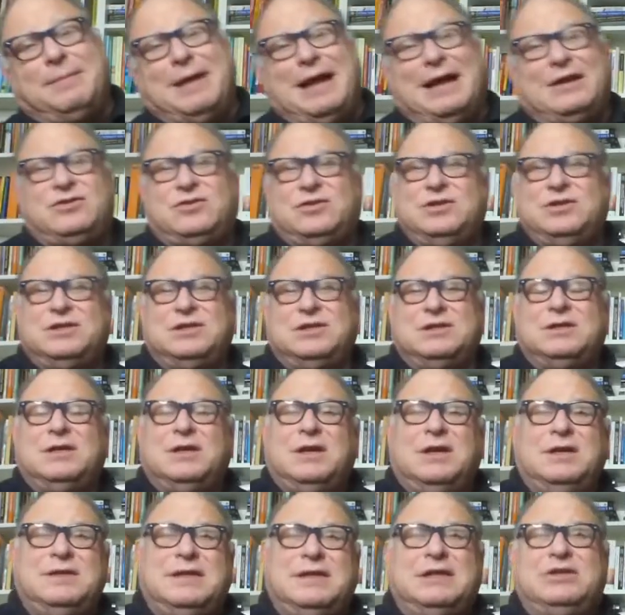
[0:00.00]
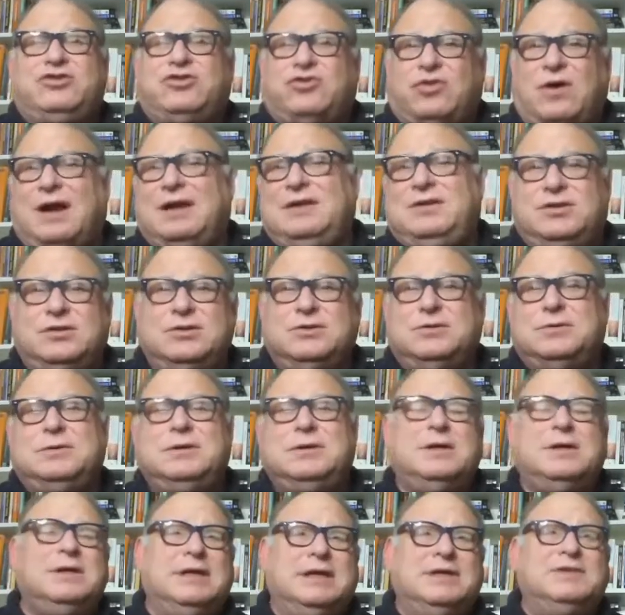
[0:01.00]
actually going to then try to,
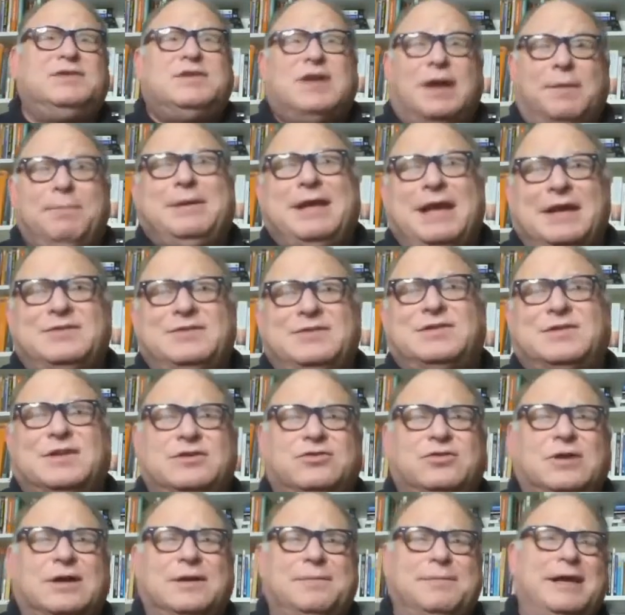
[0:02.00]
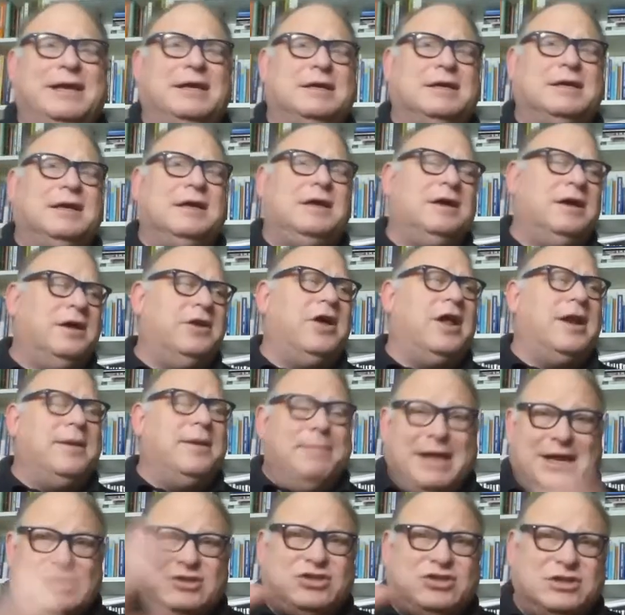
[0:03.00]
in some cases, I try to make an
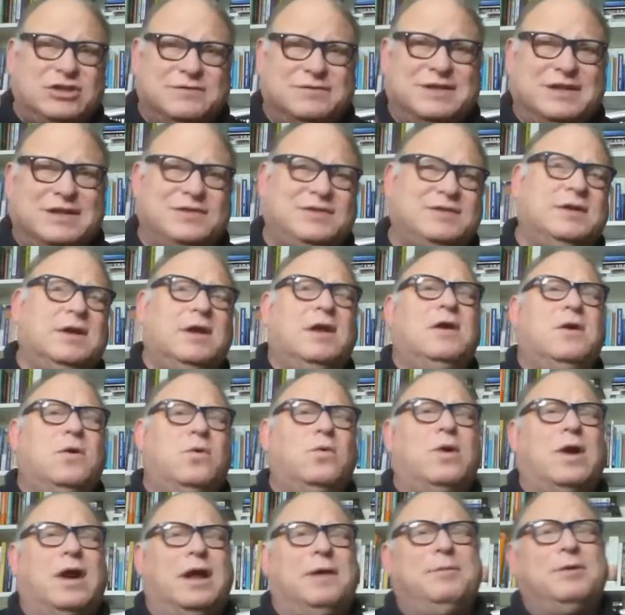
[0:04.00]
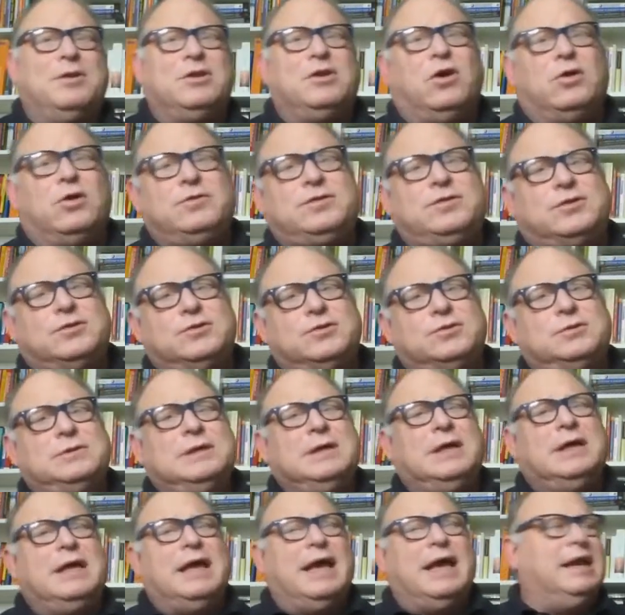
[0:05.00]
automation of this where I will go through
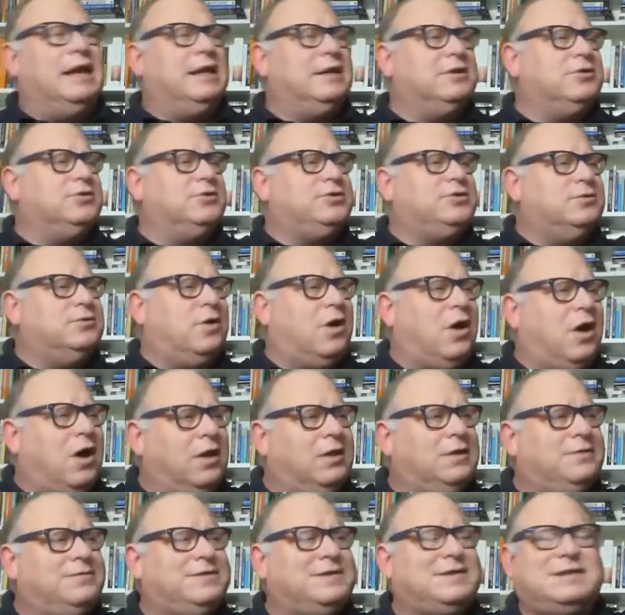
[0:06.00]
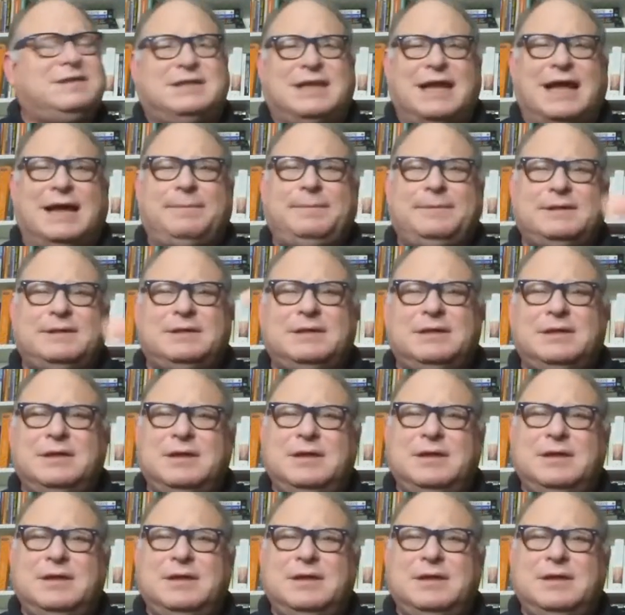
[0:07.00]
and I'll go through all of the steps